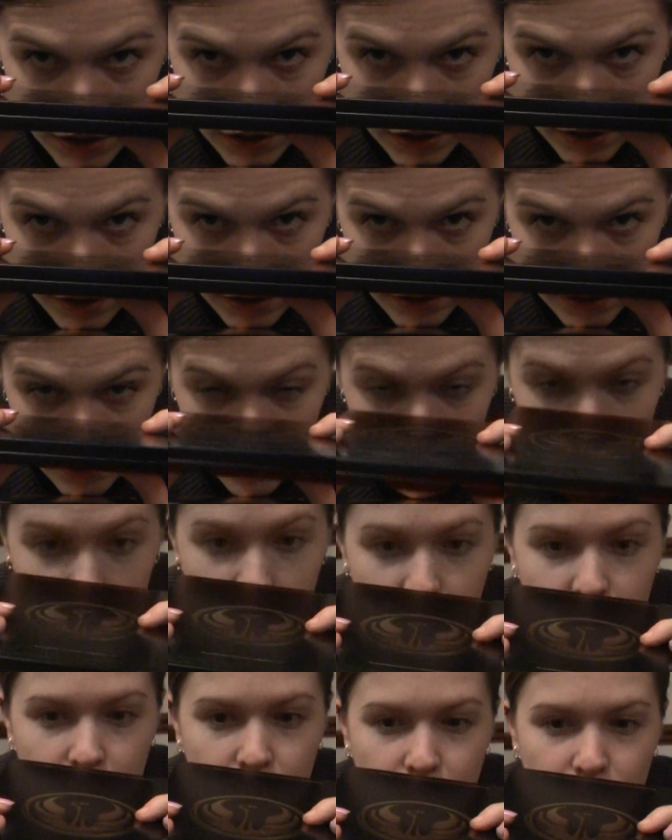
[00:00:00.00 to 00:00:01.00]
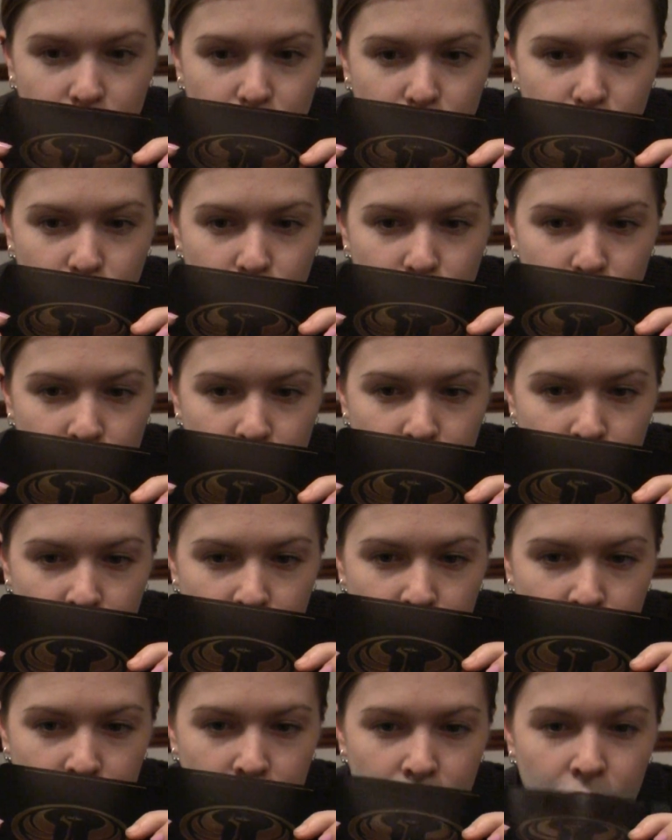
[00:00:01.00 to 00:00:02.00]
Can't see anything at all.
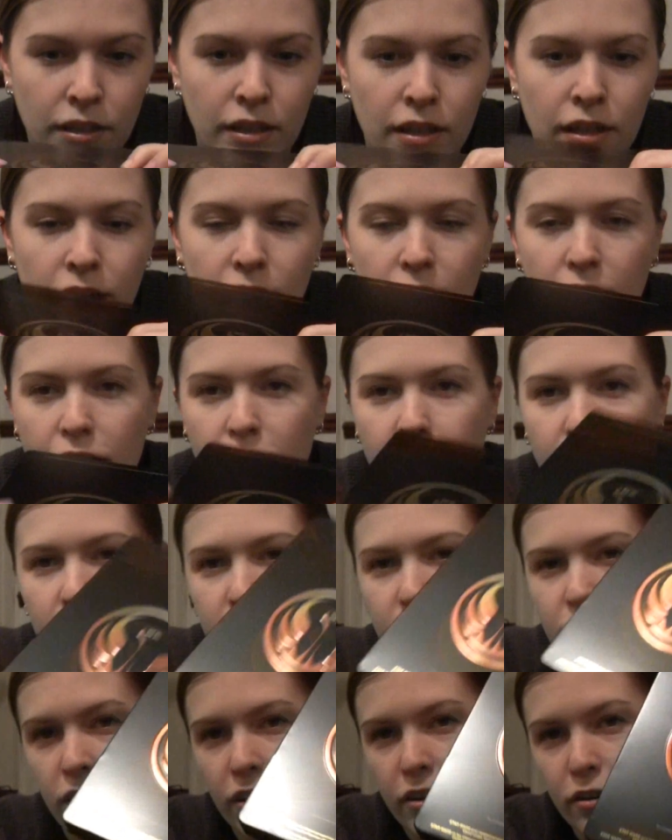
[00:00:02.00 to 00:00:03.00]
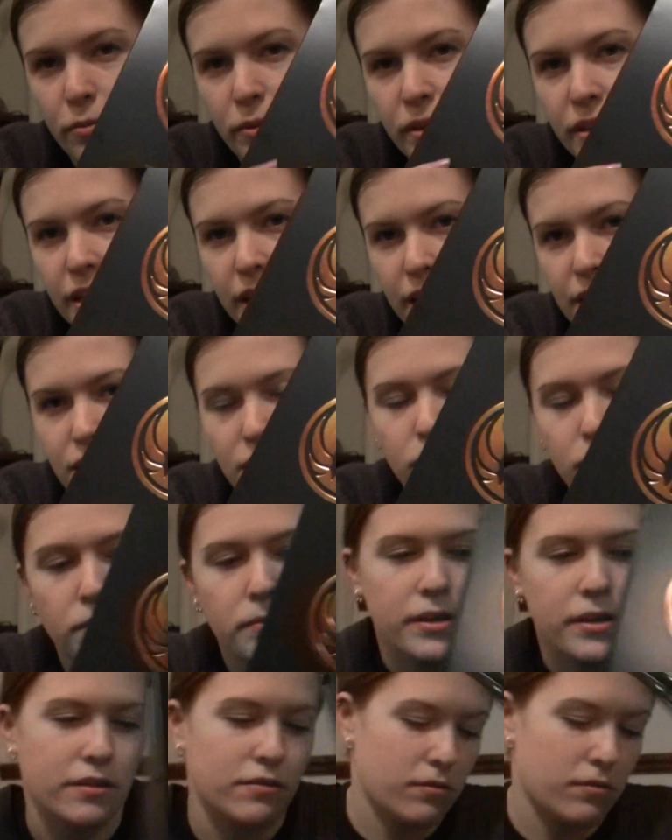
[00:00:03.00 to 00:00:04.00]
It's got a little bit of text at the
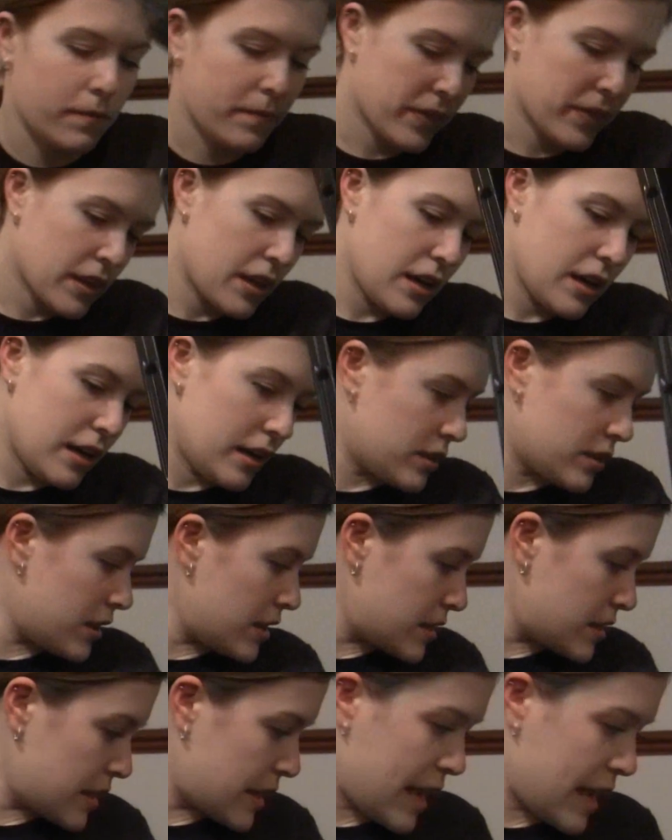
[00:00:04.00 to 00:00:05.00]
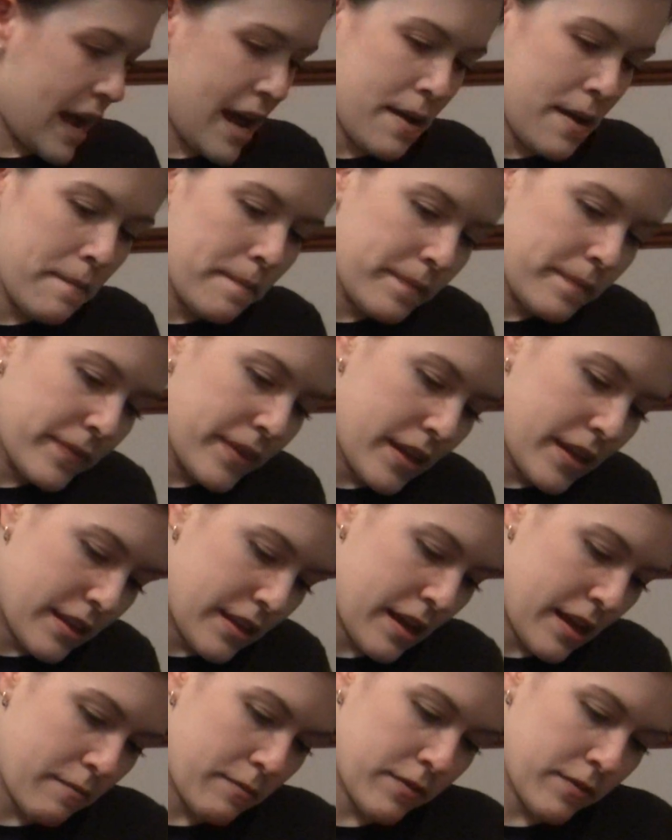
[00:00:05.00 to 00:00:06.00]
bottom there as well. So there's the game.
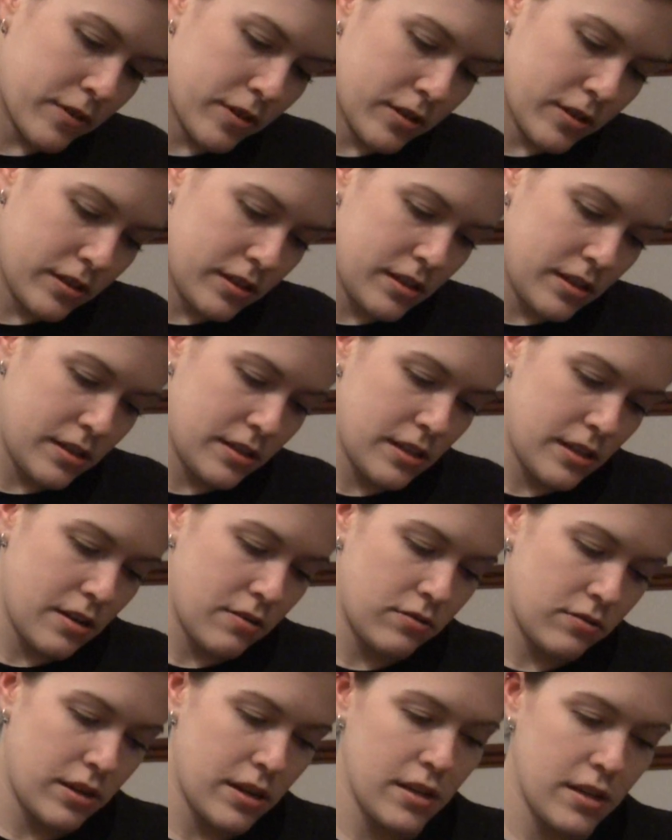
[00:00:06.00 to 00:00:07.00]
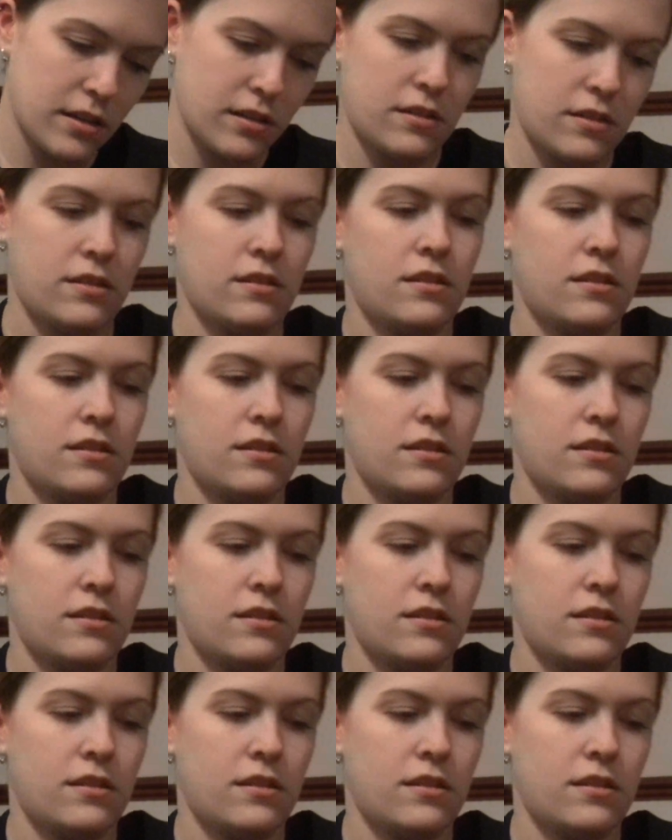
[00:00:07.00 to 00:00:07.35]
Then we've got the soundtrack.